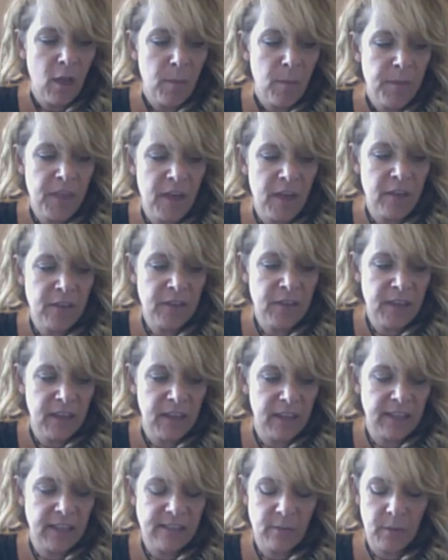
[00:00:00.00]
The other thing
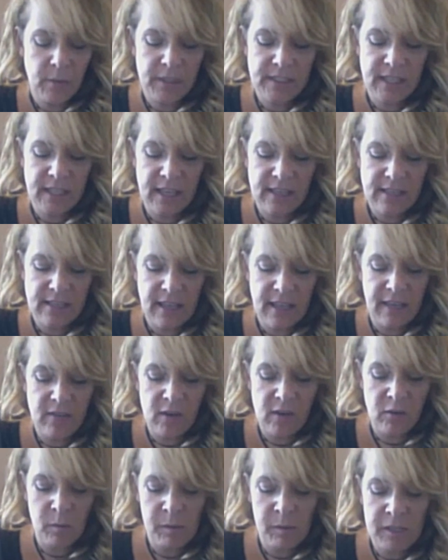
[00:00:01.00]
I guess I want to say is, like, if
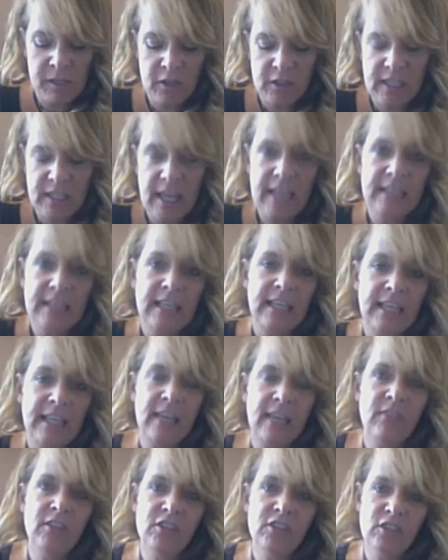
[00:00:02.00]
everybody could take like
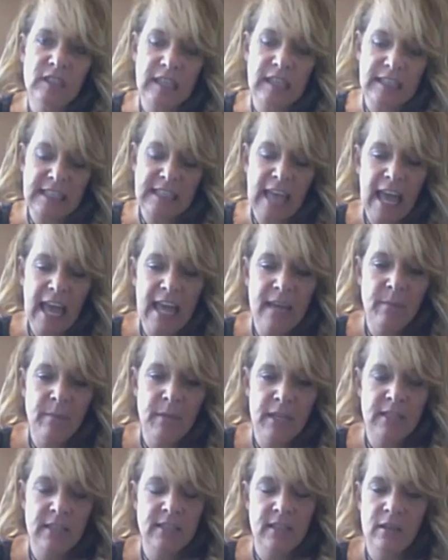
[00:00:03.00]
even just like 10
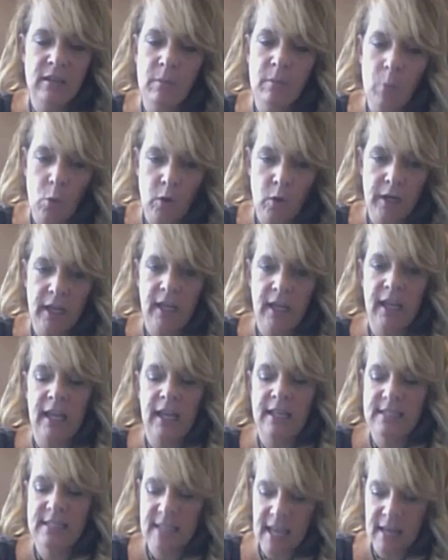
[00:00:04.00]
minutes in the morning
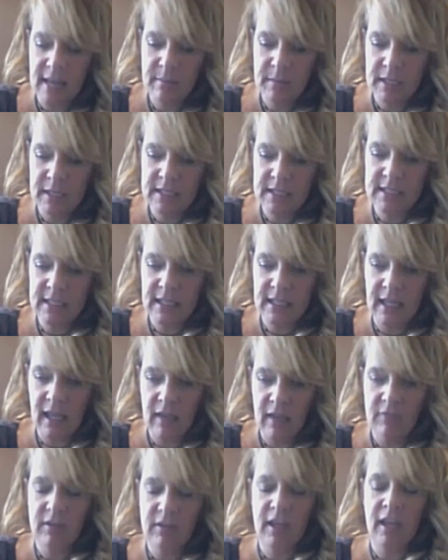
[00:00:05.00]
and 10 minutes in the
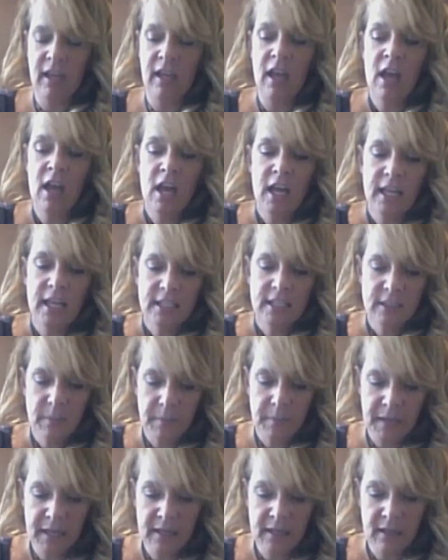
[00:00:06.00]
evening to
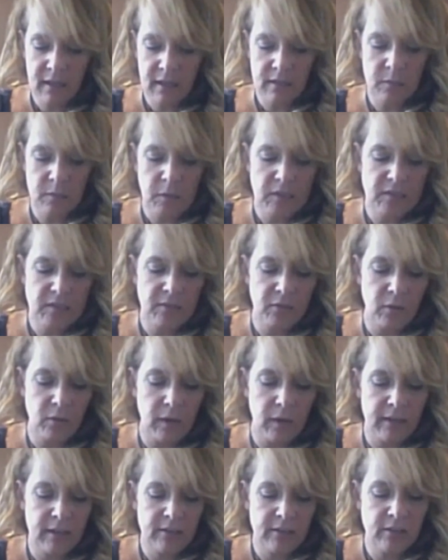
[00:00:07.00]
be in that space of
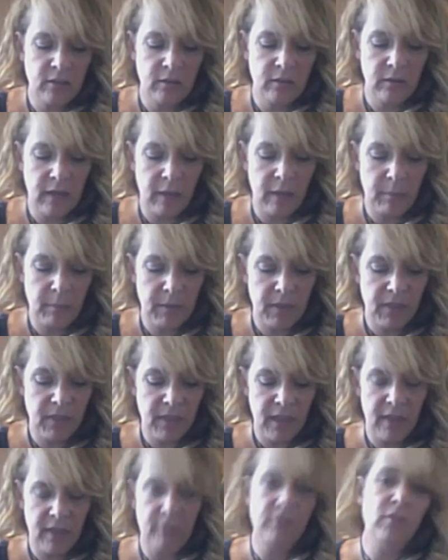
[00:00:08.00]
gratitude and be
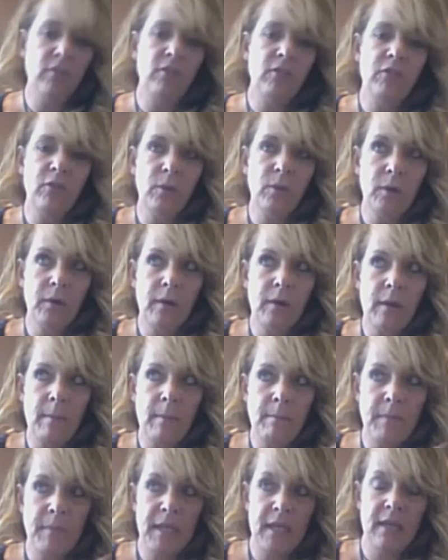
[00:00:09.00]
thankful for
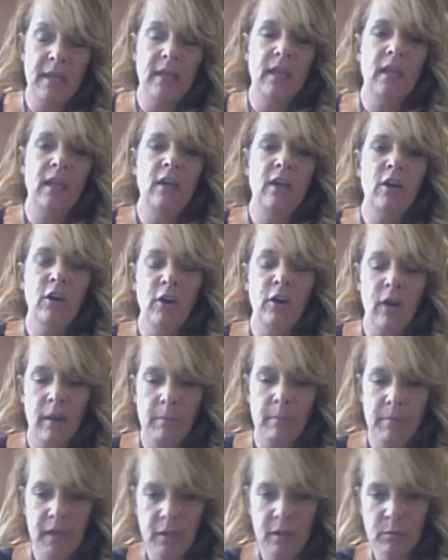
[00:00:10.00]
being here
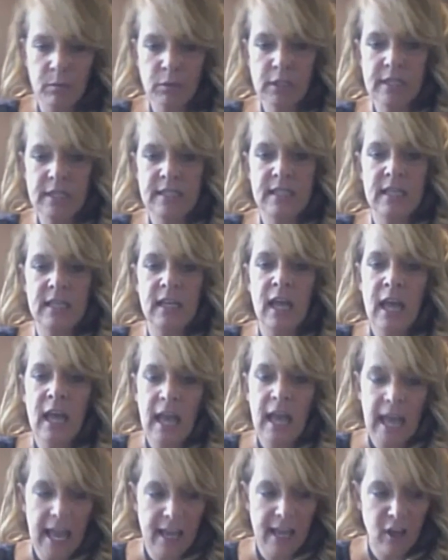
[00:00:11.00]
and being present
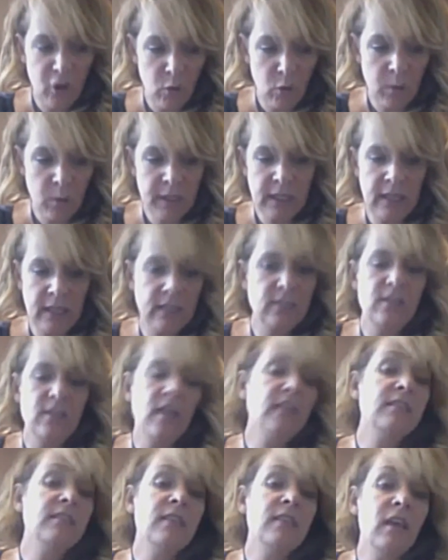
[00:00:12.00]
and going into
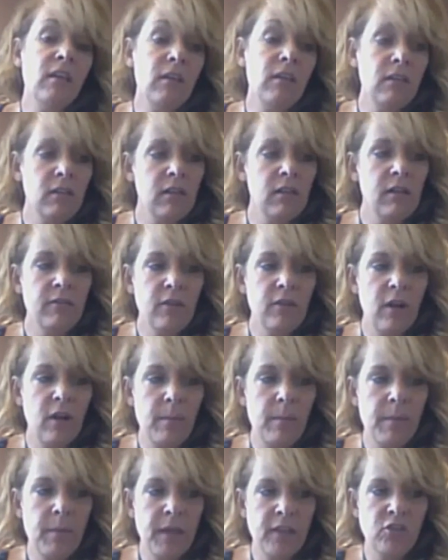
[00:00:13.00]
that cellular level
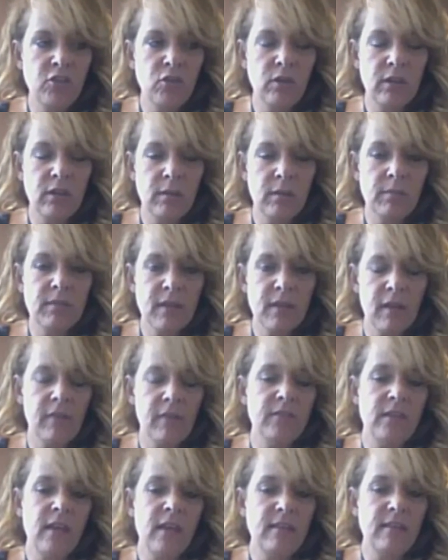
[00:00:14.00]
and picturing
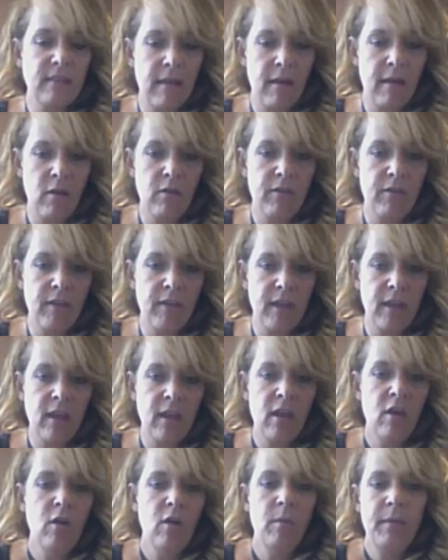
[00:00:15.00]
themselves as healthy.
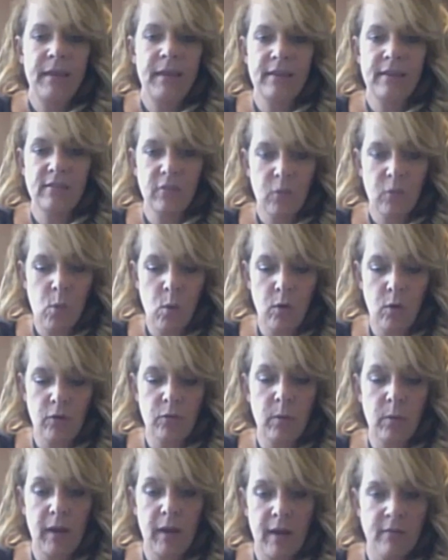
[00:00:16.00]
Because of
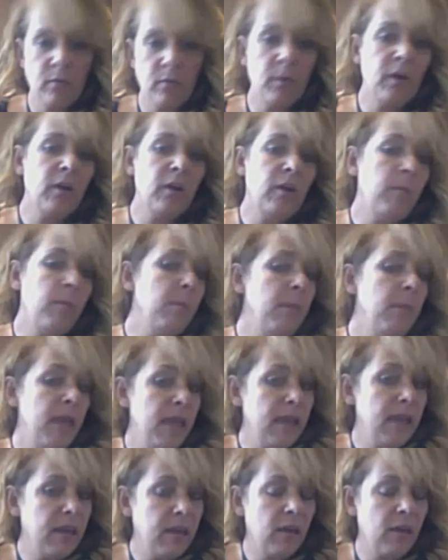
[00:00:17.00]
course, whatever we're going to
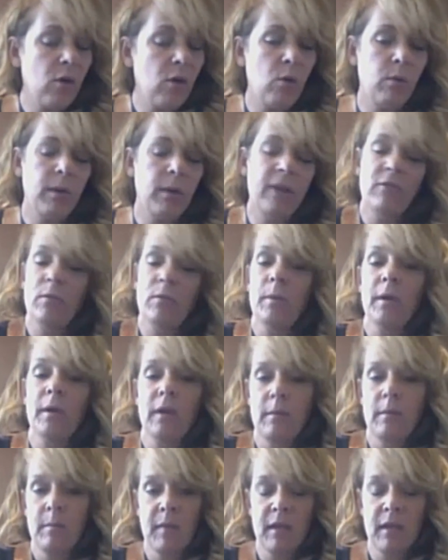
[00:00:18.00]
make or whatever we're
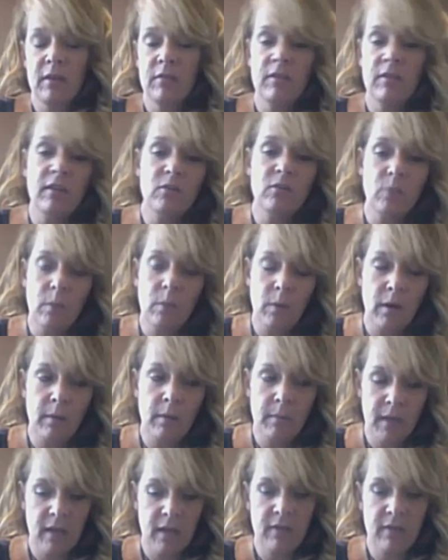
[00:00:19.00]
going to manifest, we want
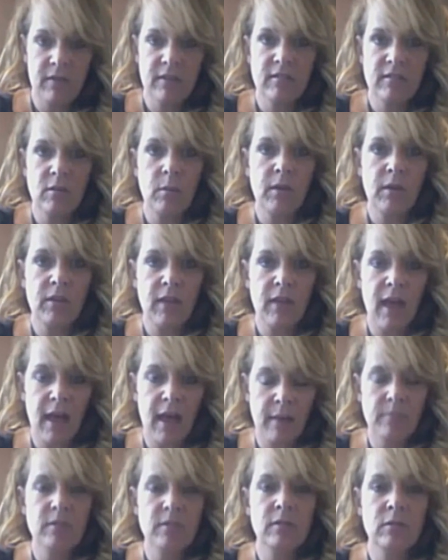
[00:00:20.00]
to manifest it with
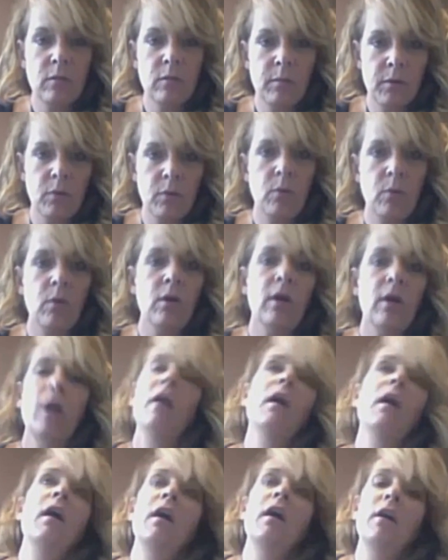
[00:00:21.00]
absolute pure
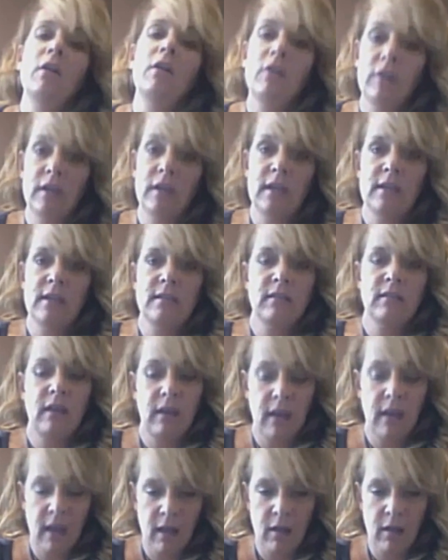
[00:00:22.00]
goodness
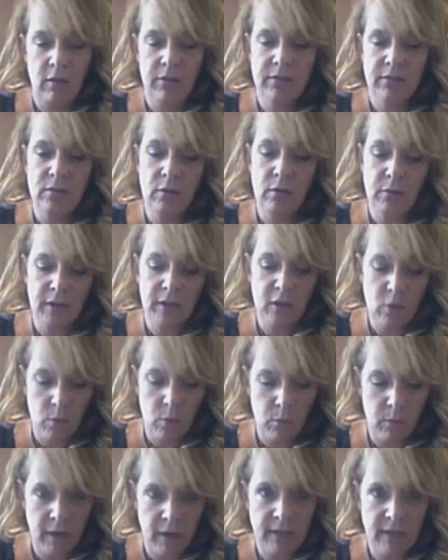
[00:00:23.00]
and health. So if we
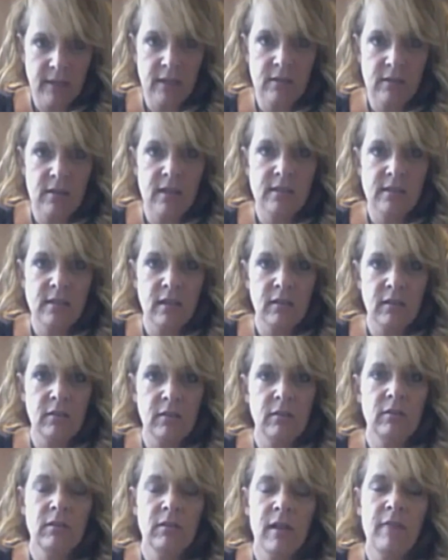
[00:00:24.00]
go right down to that
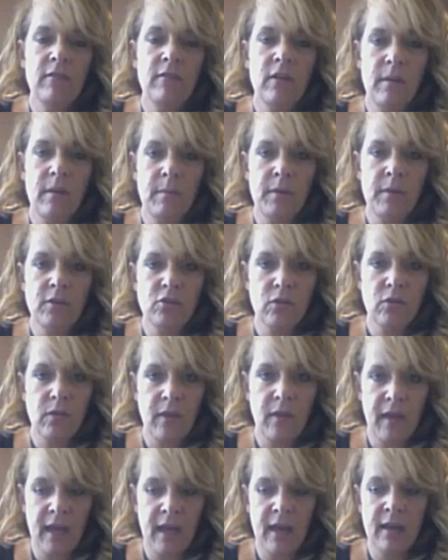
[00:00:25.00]
cellular level and picture
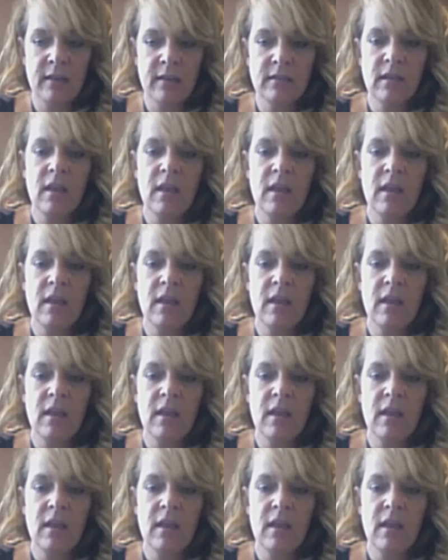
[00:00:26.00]
that,